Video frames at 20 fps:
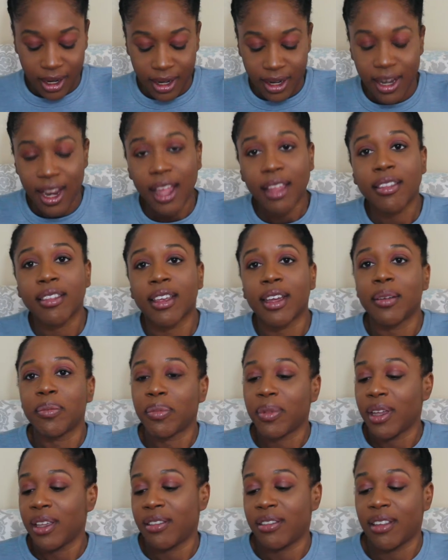Next
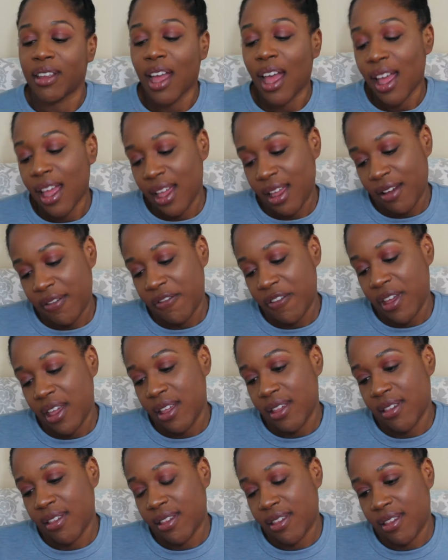up is not a
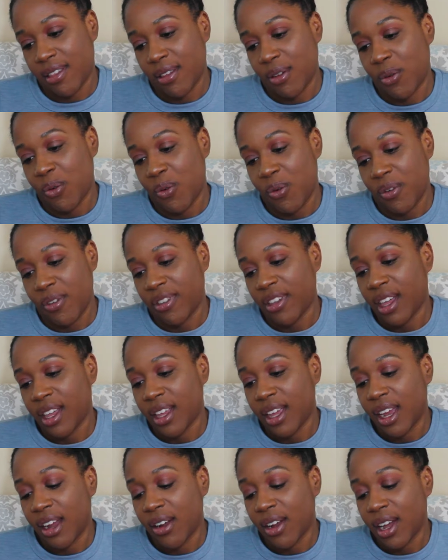face or
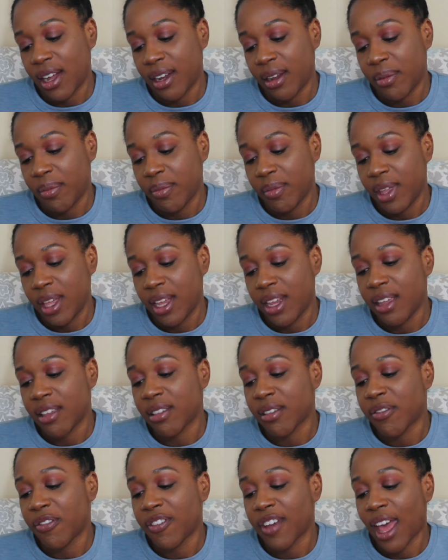skincare item. It
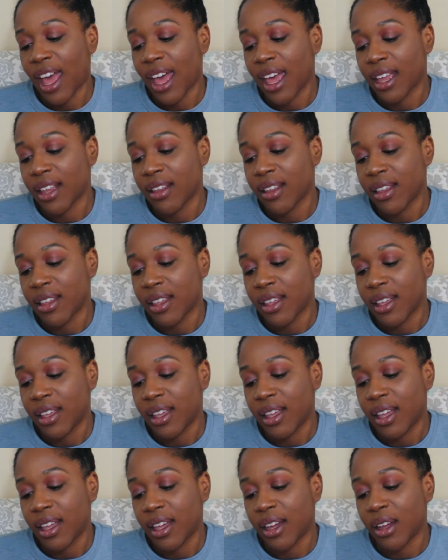is in fact
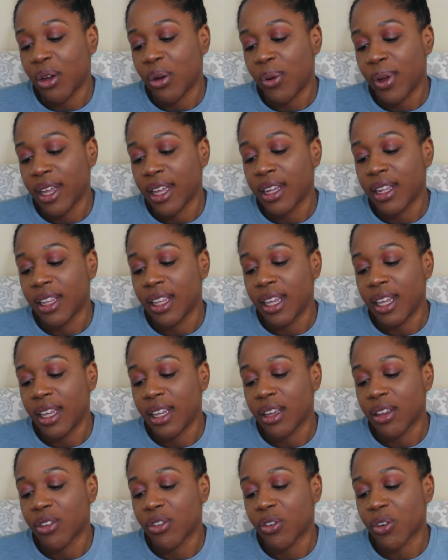a quick
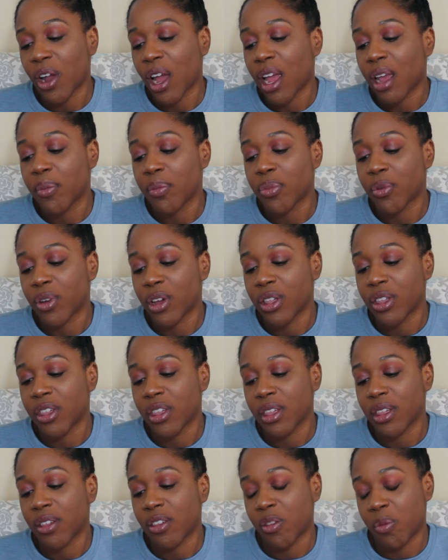clean dry
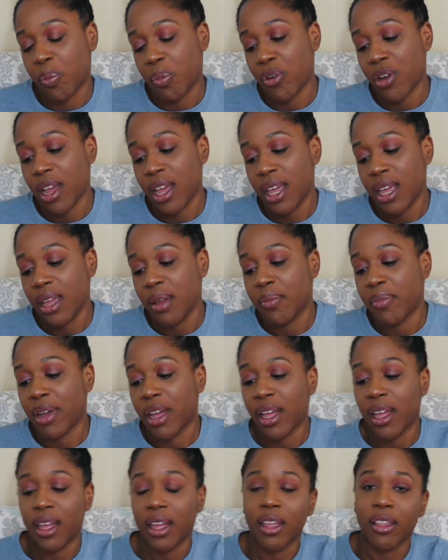brush spray
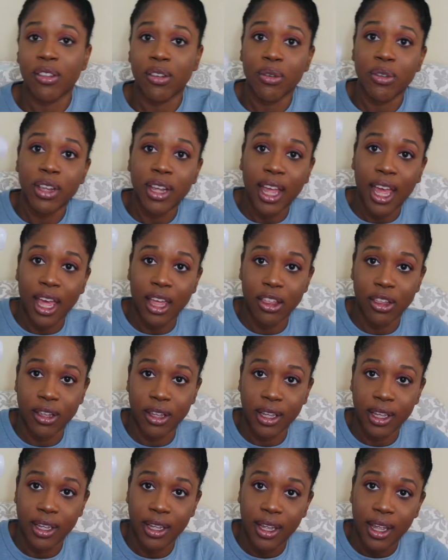by Sonia
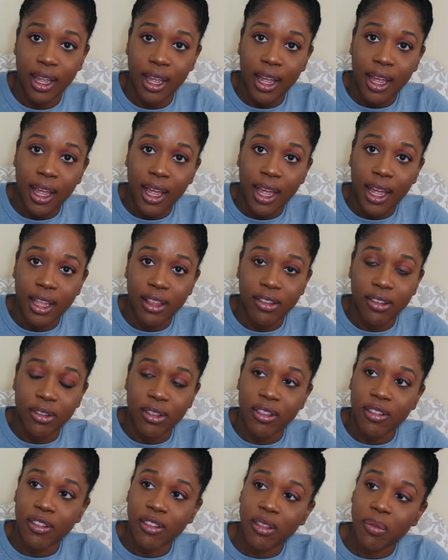Kashuk. And so
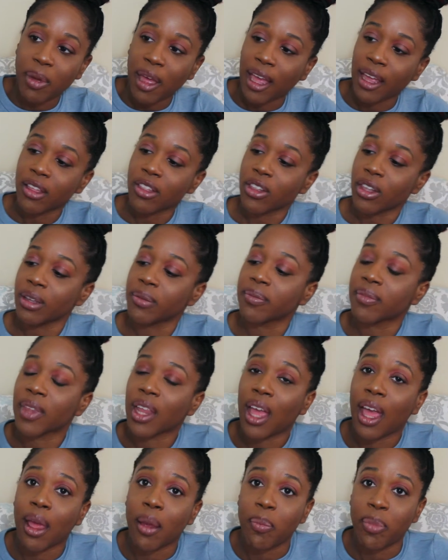this is the packaging.
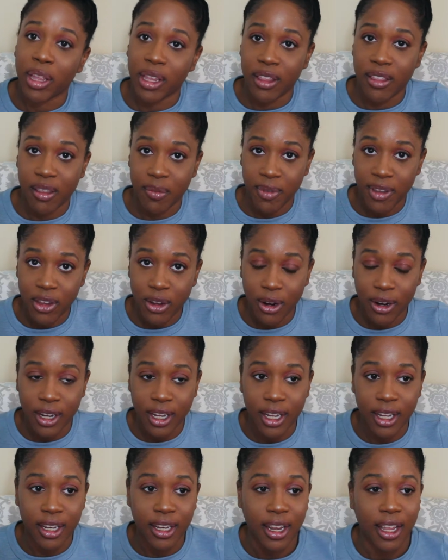I picked this up at
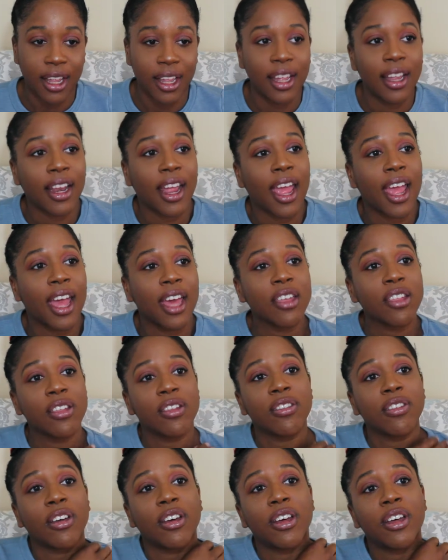Target, and I
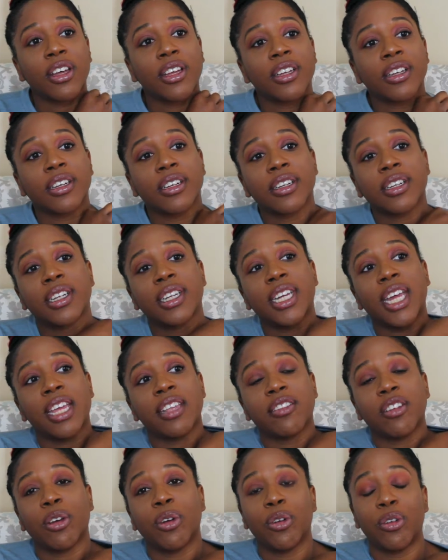actually saw
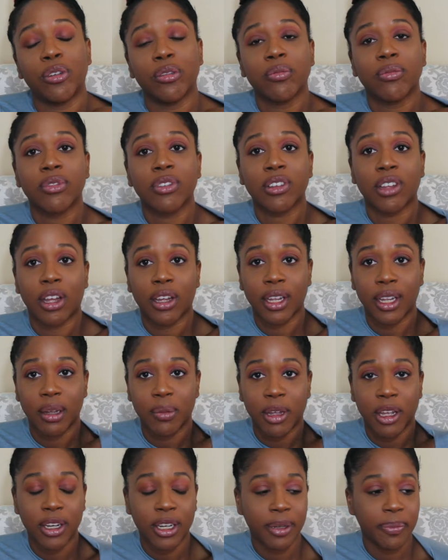Casey Holmes talking
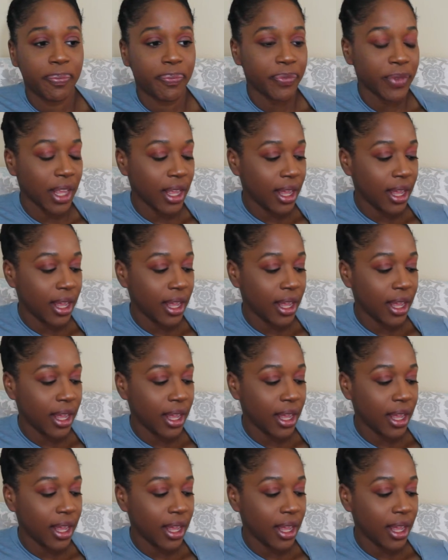about it.